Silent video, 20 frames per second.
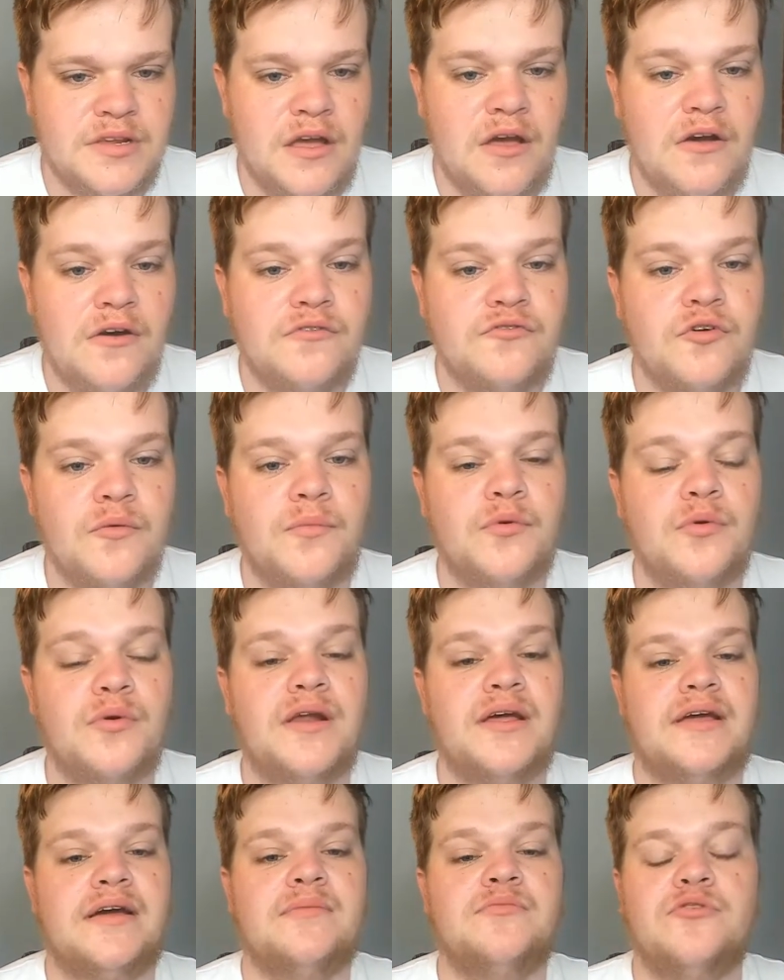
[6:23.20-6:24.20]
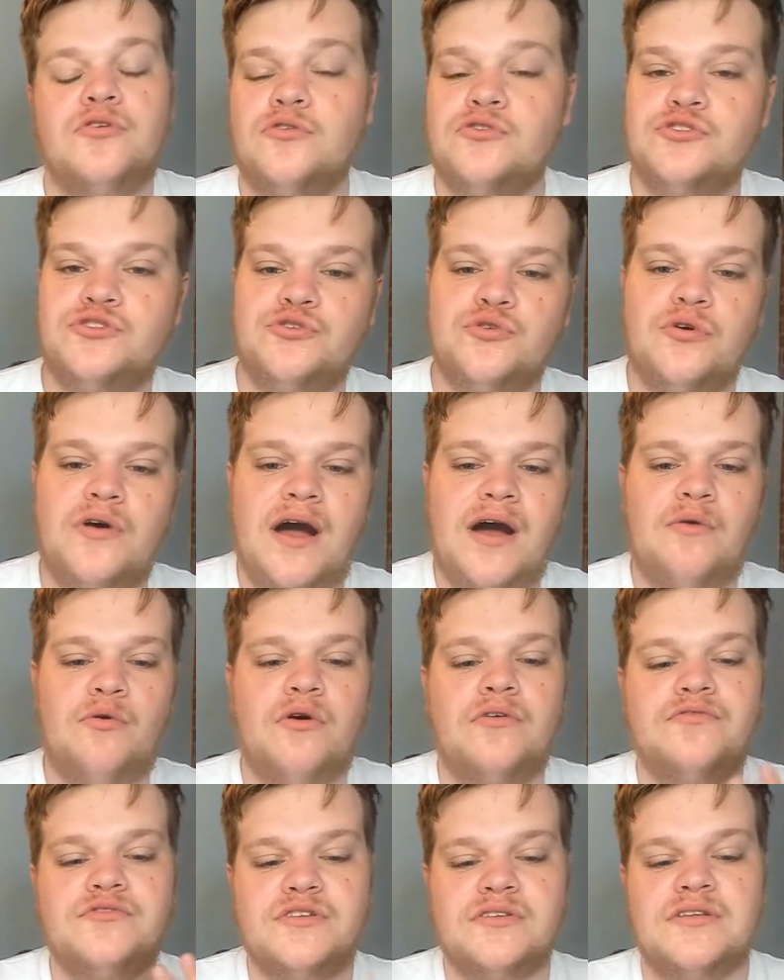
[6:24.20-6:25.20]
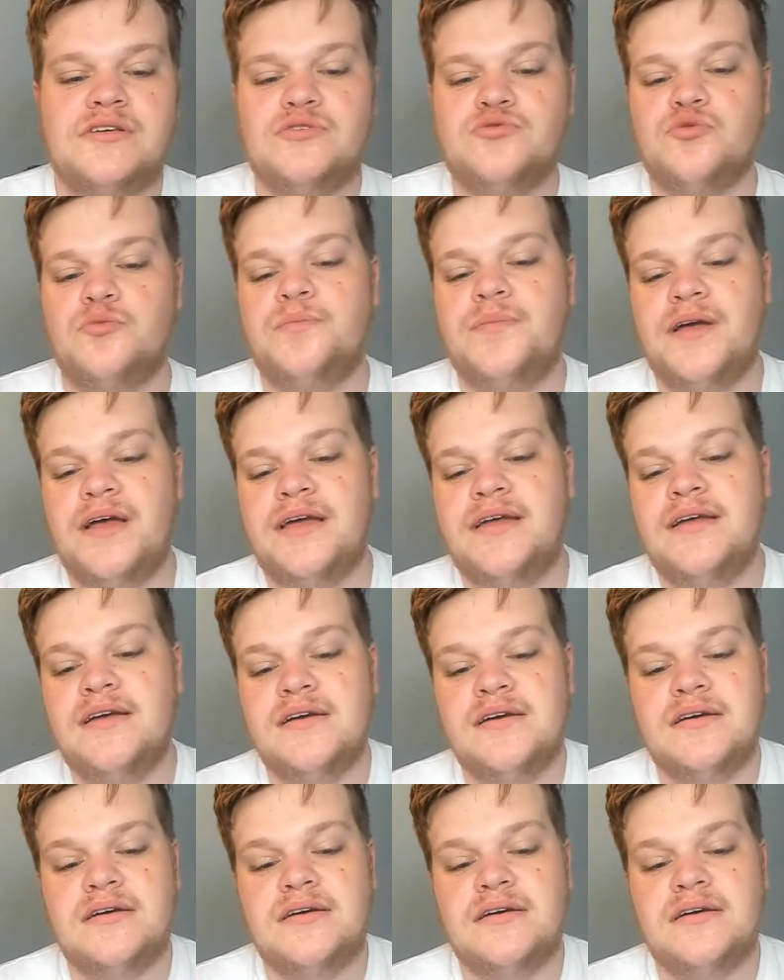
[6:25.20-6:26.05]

Football League. I'm not sure how often this will be,